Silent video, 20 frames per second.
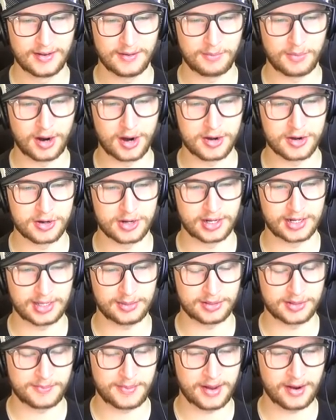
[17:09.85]
Marner not
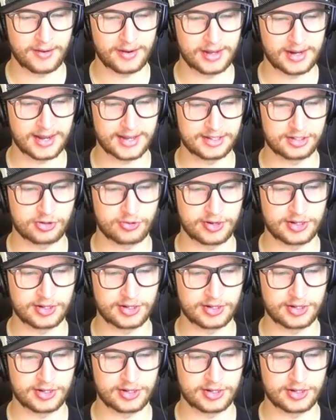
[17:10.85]
able to bury it as